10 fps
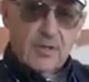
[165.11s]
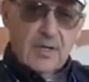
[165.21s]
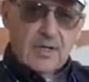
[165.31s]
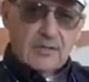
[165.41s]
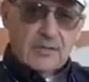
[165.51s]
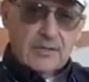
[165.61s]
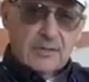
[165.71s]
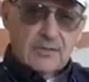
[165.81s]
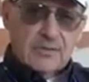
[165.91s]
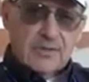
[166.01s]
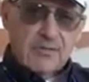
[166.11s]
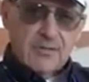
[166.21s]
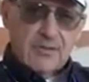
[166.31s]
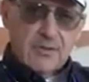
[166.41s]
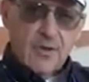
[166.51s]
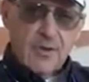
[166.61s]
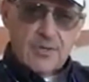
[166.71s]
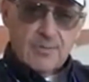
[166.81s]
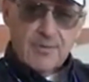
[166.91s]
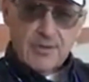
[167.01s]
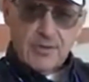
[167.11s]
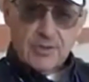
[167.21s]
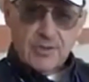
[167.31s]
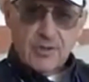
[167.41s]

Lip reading: I actually discovered the cause, prevention,